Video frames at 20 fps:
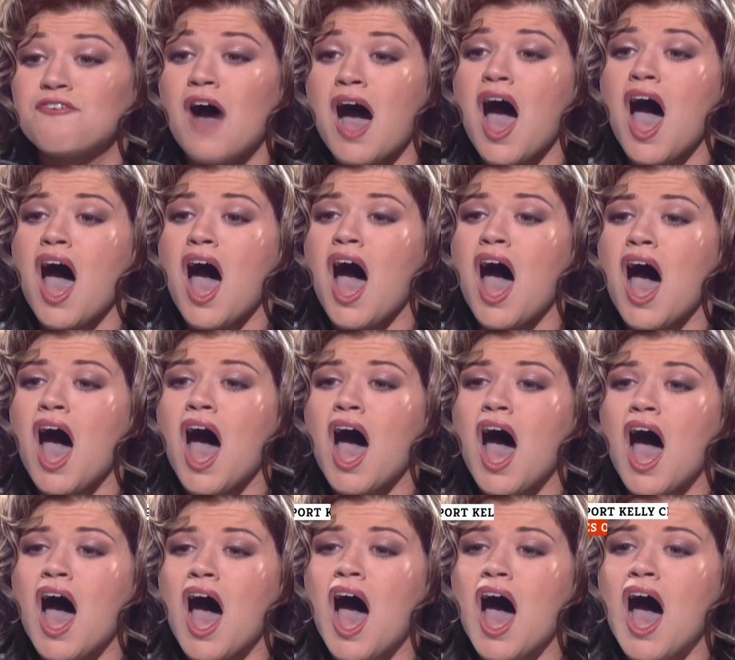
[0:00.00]
Kelly
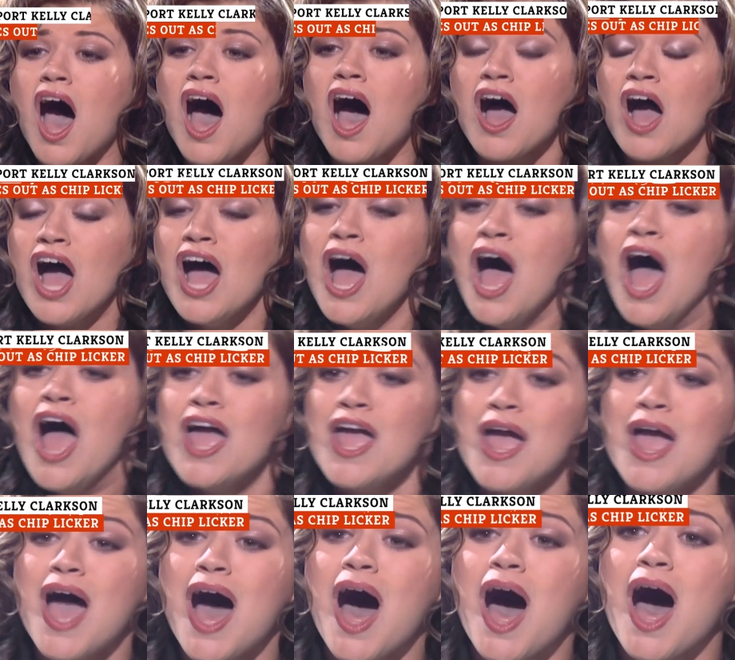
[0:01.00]
Clarkson has come a
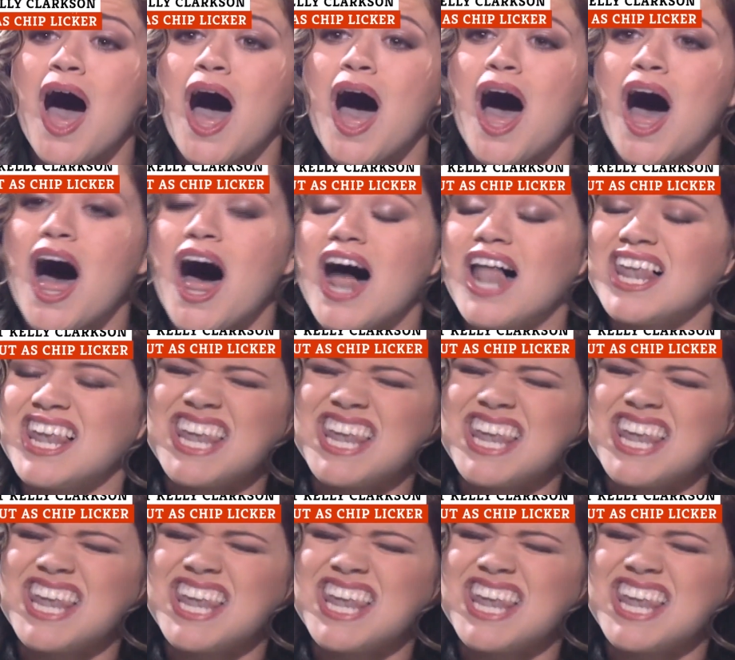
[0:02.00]
long way since her